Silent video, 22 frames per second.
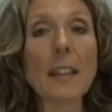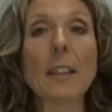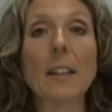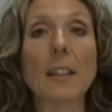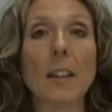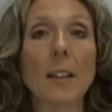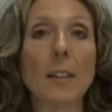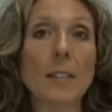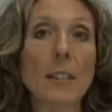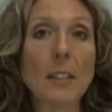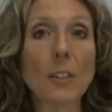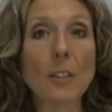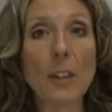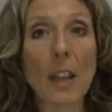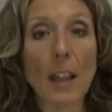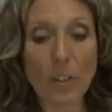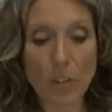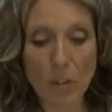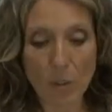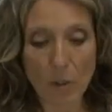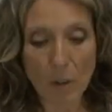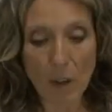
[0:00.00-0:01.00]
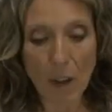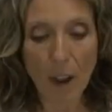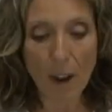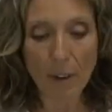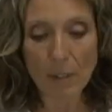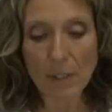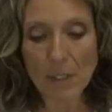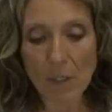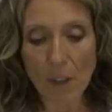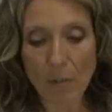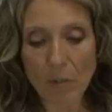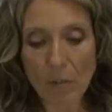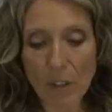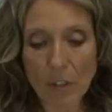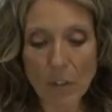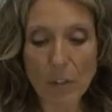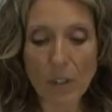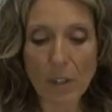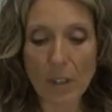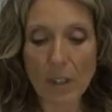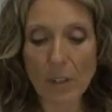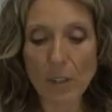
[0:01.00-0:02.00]
the uh, International Congress on
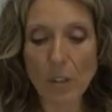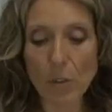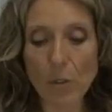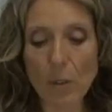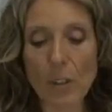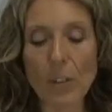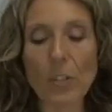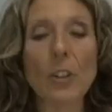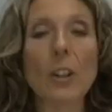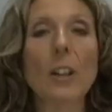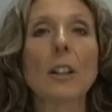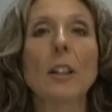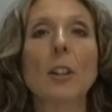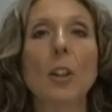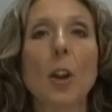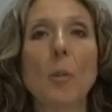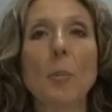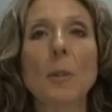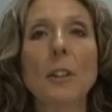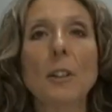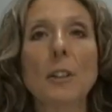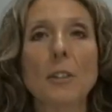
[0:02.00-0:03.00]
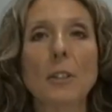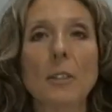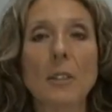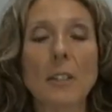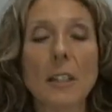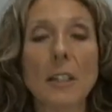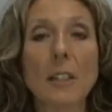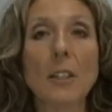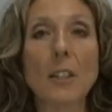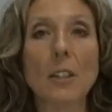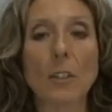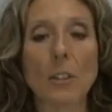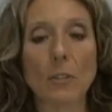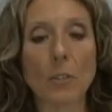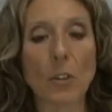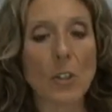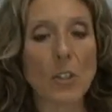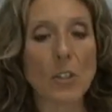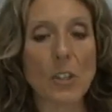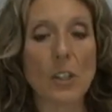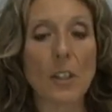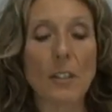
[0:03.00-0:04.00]
Vegetarian Nutrition at Loma Linda
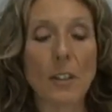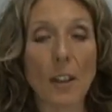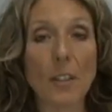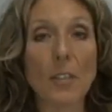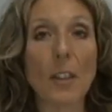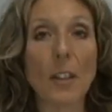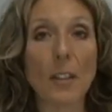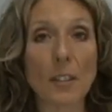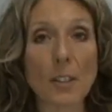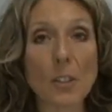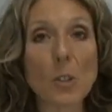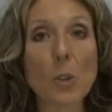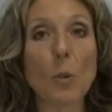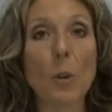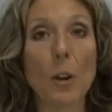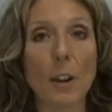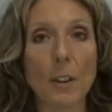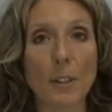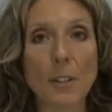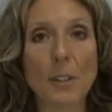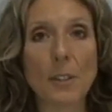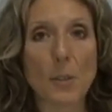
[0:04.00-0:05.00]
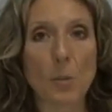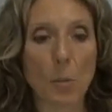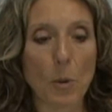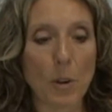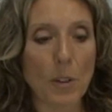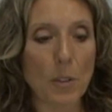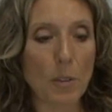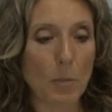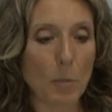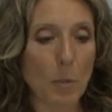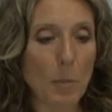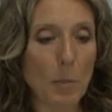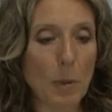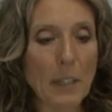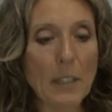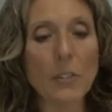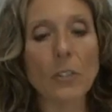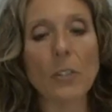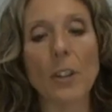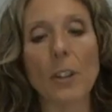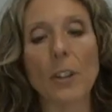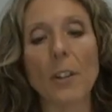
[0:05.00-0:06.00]
University, and I think this quote is worth
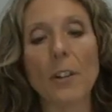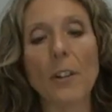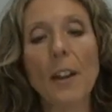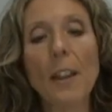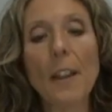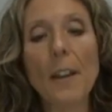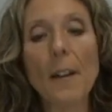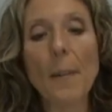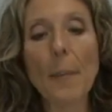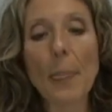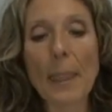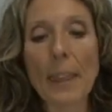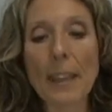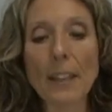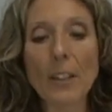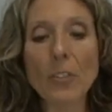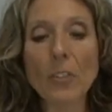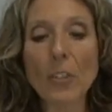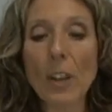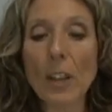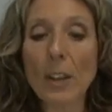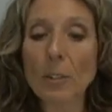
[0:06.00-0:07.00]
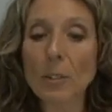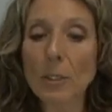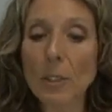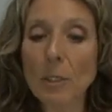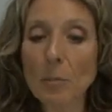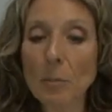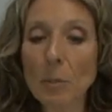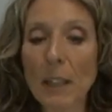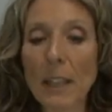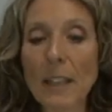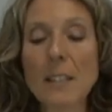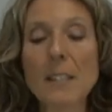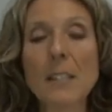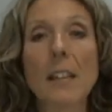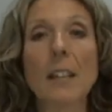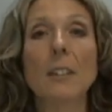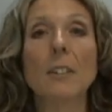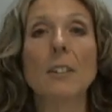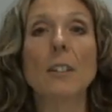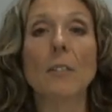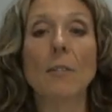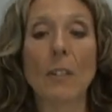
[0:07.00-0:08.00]
repeating to you. In general,
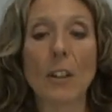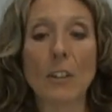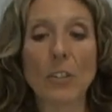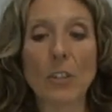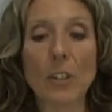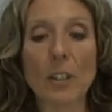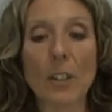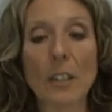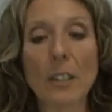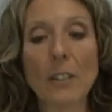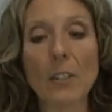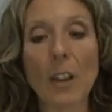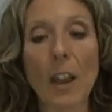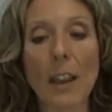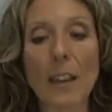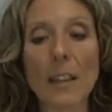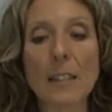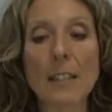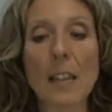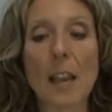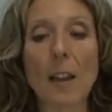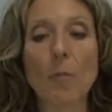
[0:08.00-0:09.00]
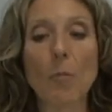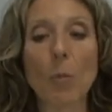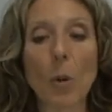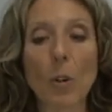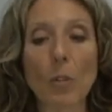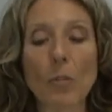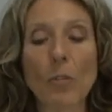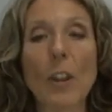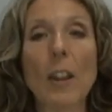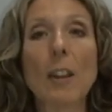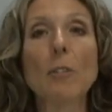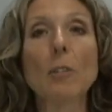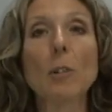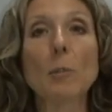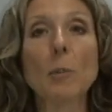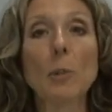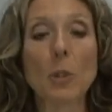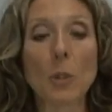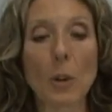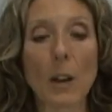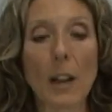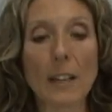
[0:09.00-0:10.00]
plant-centered and vegetarian diets have more
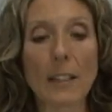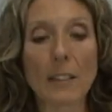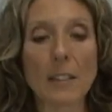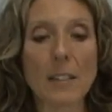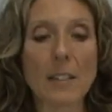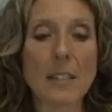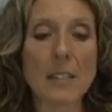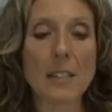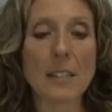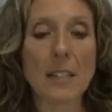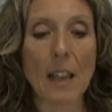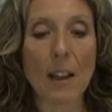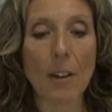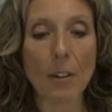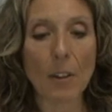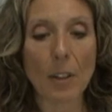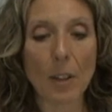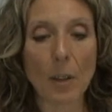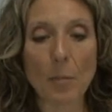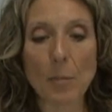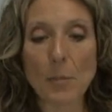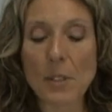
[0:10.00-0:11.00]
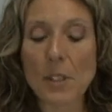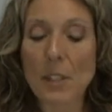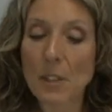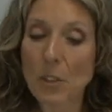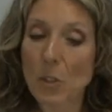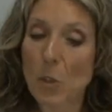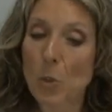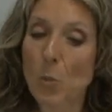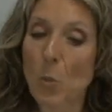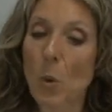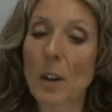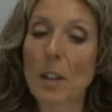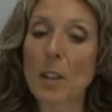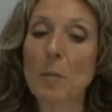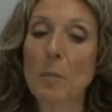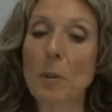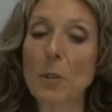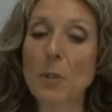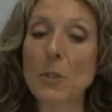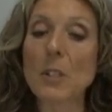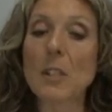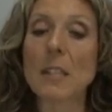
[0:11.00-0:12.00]
favorable chronic disease outcomes. This is one of the
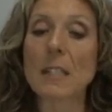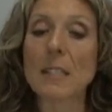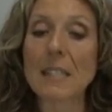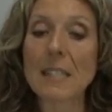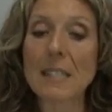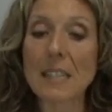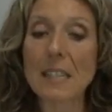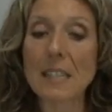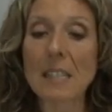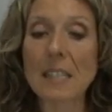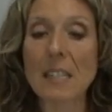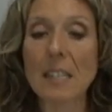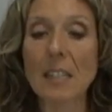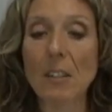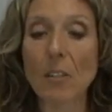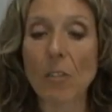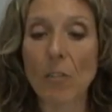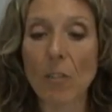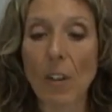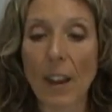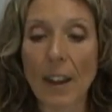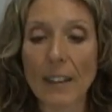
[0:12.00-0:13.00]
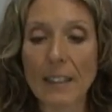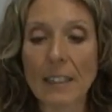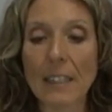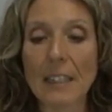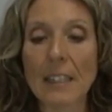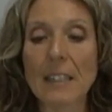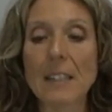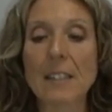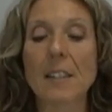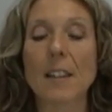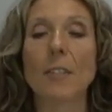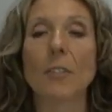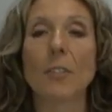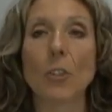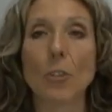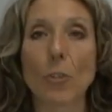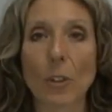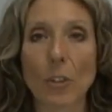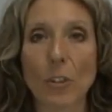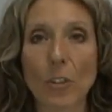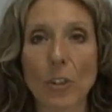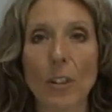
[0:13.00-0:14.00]
most consistent findings of
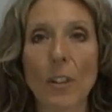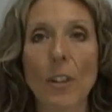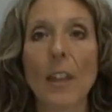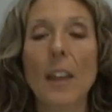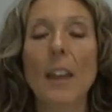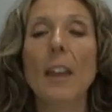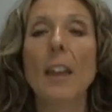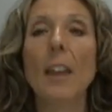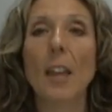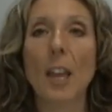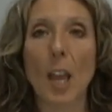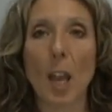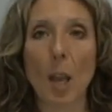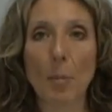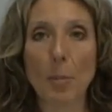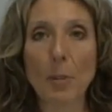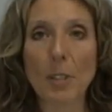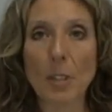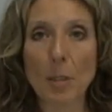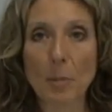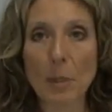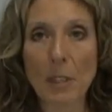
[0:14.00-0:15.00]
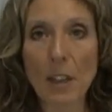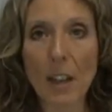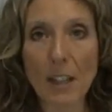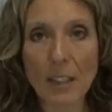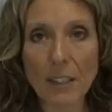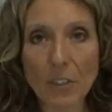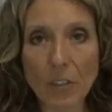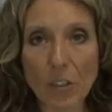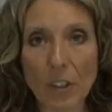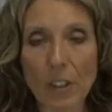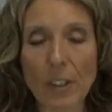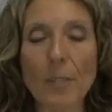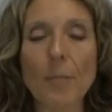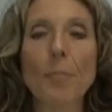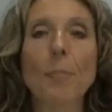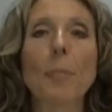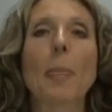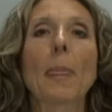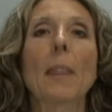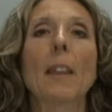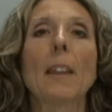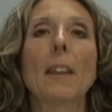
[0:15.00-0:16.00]
nutritional epidemiology.
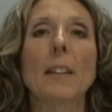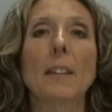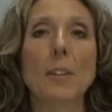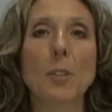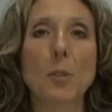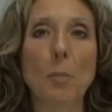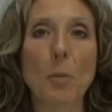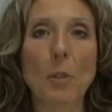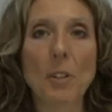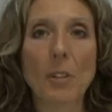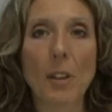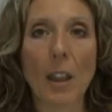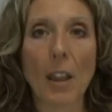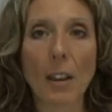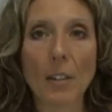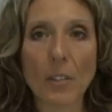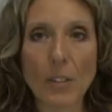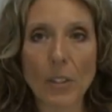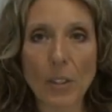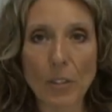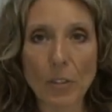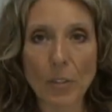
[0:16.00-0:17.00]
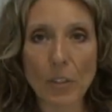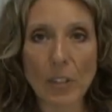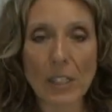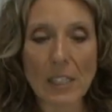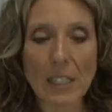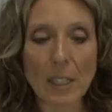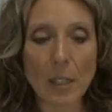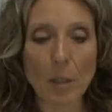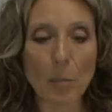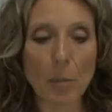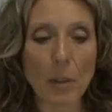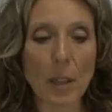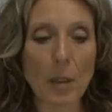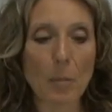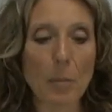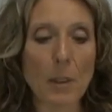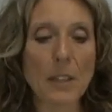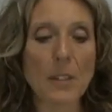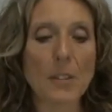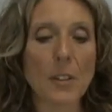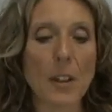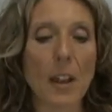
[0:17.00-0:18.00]
It is protective to eat a
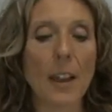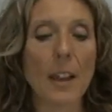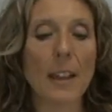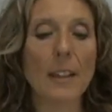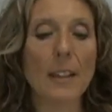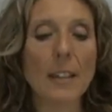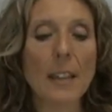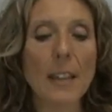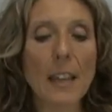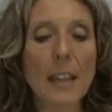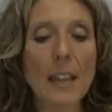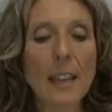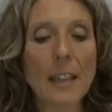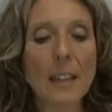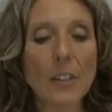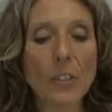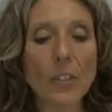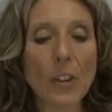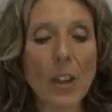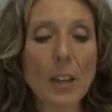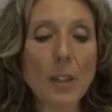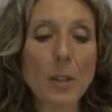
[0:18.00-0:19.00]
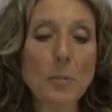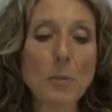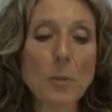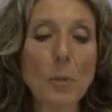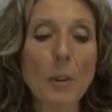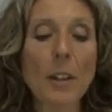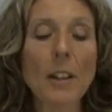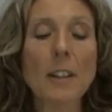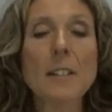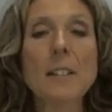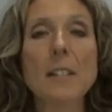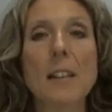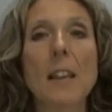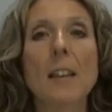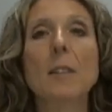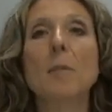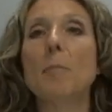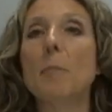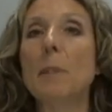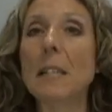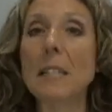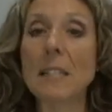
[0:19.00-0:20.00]
plant based diet. Jacobs went on to say
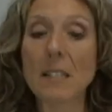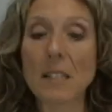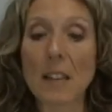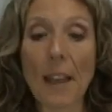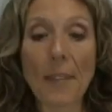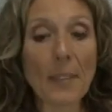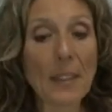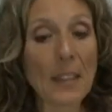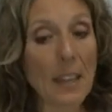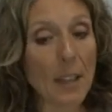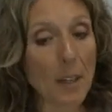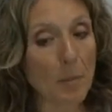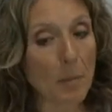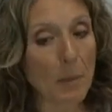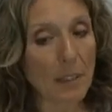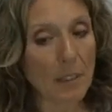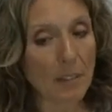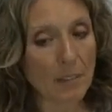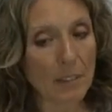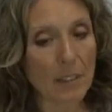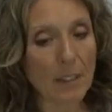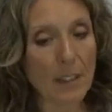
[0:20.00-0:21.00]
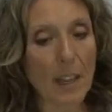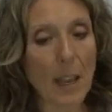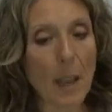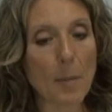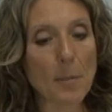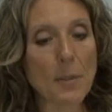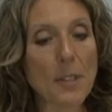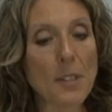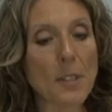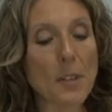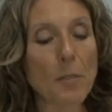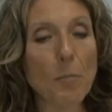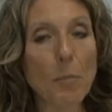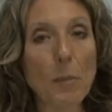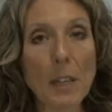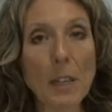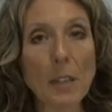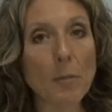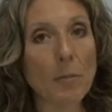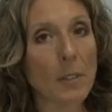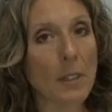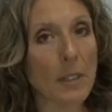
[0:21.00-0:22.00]
that meat's not the enemy. In the absence of
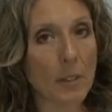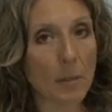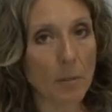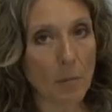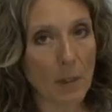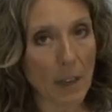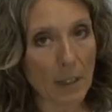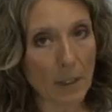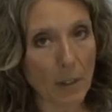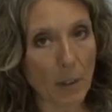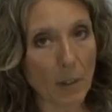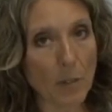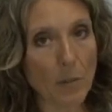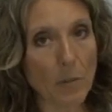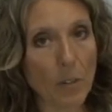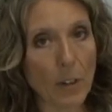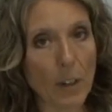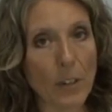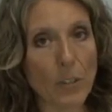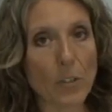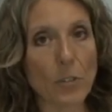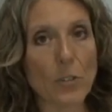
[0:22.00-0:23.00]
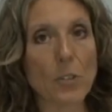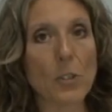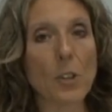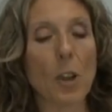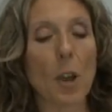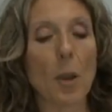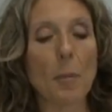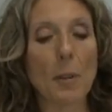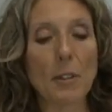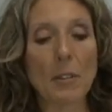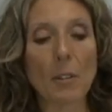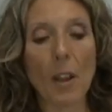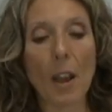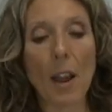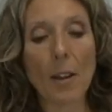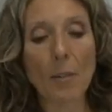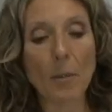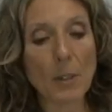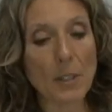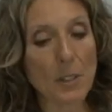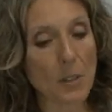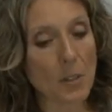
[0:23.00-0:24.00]
meat, he echoed Fraser's comment,
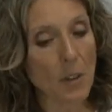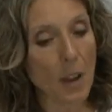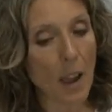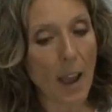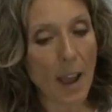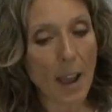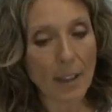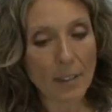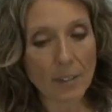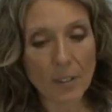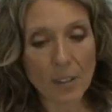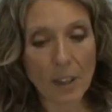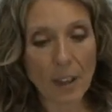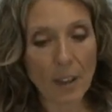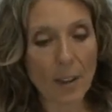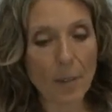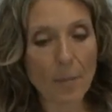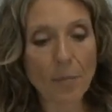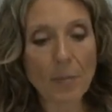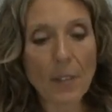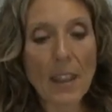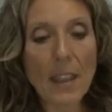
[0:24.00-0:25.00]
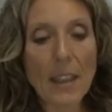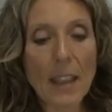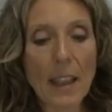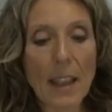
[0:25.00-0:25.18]
not, was not um,